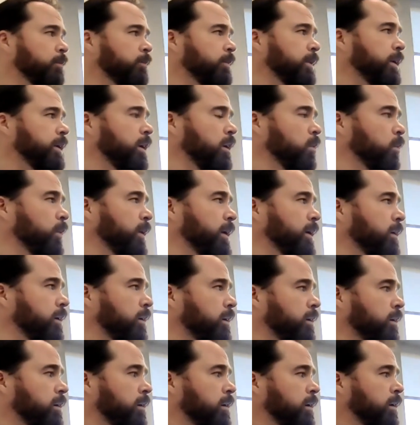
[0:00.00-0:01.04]
but no,
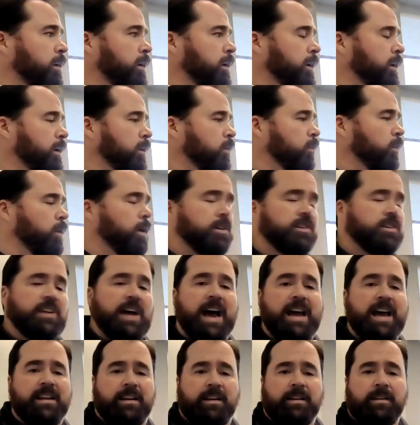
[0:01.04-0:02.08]
we're
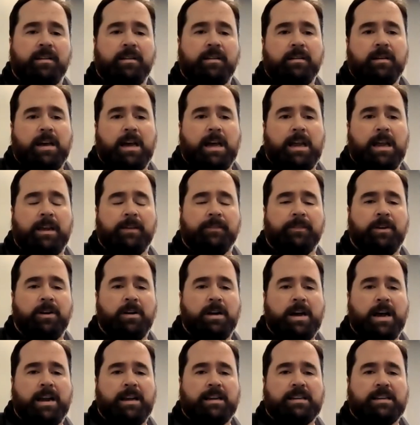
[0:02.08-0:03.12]
excited. If you're
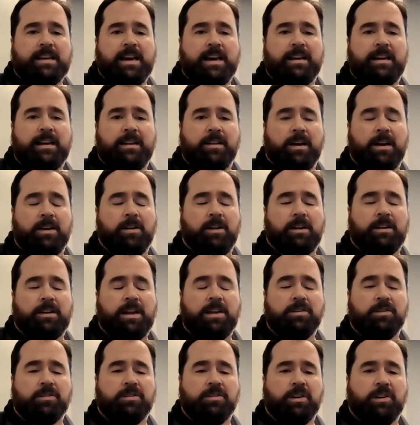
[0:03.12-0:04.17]
not excited either, I know the
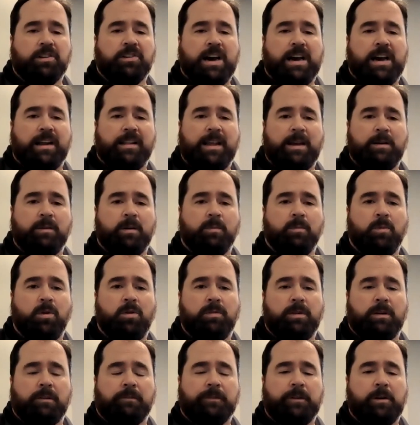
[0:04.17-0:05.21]
teachers are excited. They were
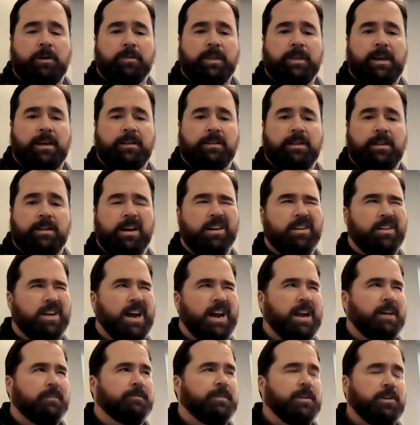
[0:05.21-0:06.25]
moving a few things in there,
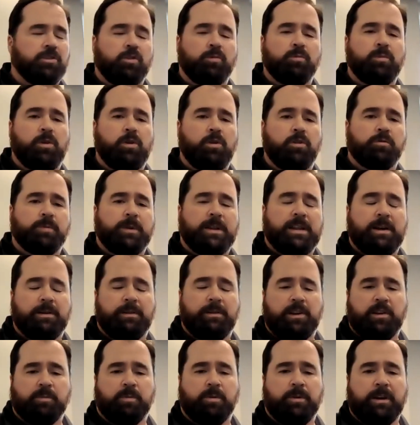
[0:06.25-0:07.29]
not official moves, but they were
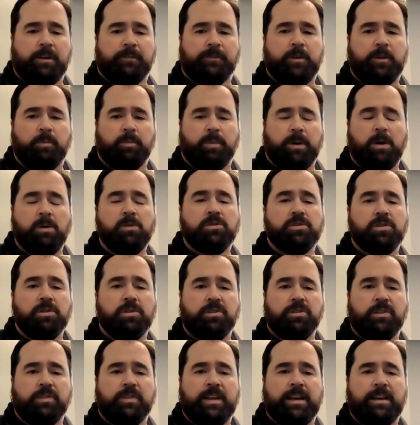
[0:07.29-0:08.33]
just putting a few
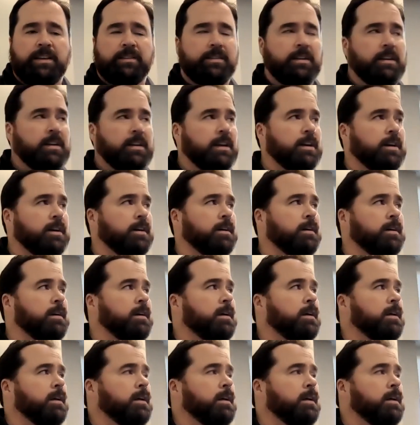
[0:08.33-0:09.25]
posters and things in here